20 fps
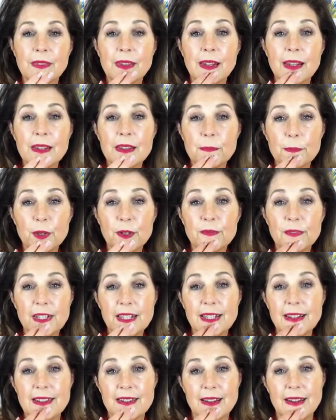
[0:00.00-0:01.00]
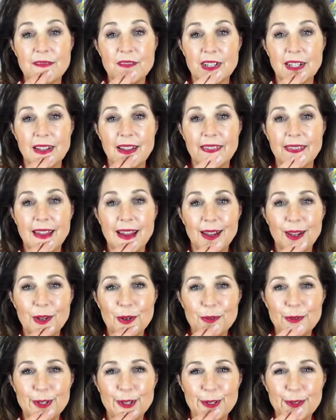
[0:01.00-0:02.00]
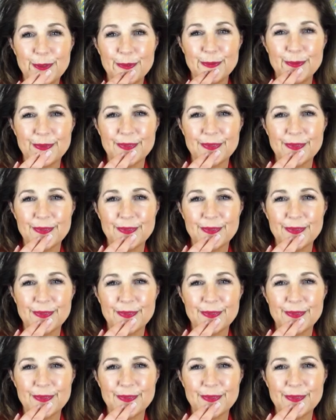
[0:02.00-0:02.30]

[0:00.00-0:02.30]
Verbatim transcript: It's perfectly safe to let that go too.